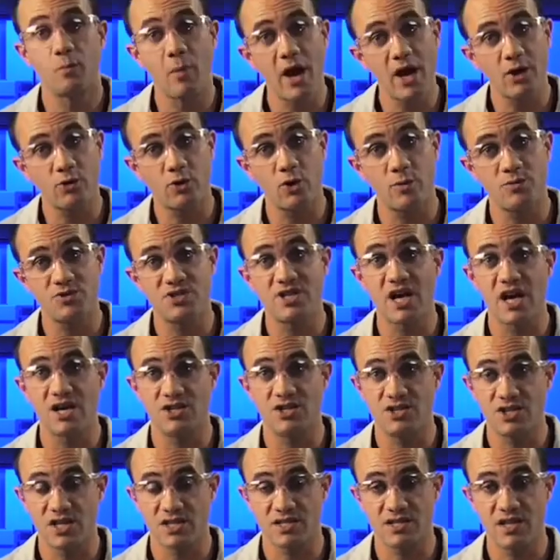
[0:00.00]
if the microbes
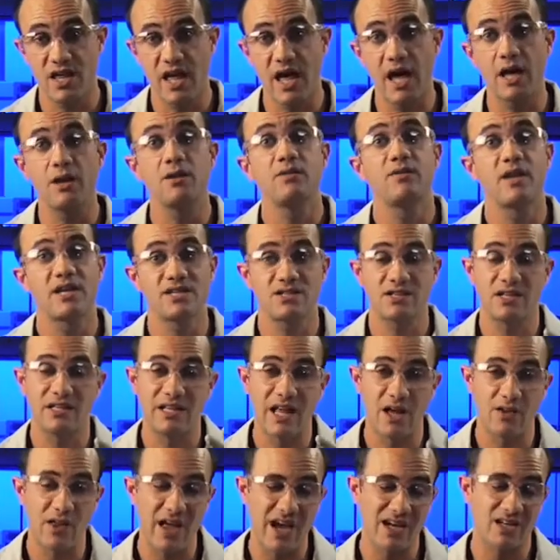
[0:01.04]
digest that, that's going
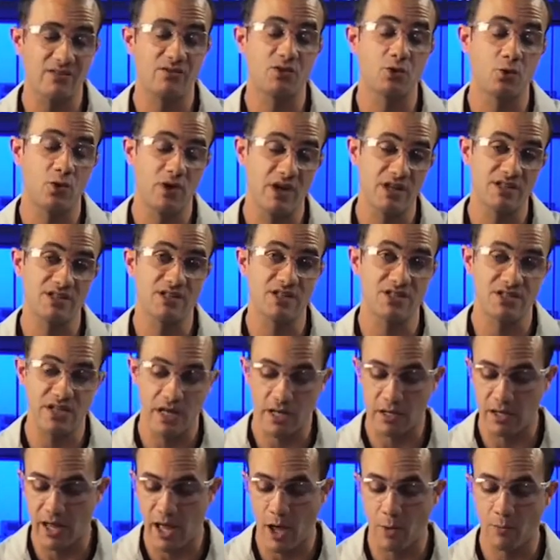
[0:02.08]
to allow the active ingredients to
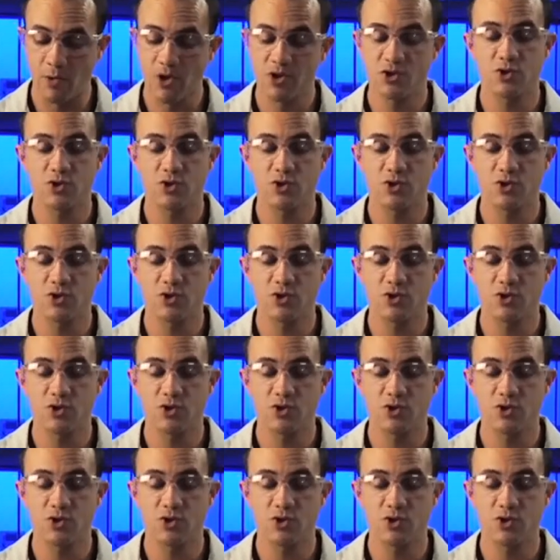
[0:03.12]
settle out.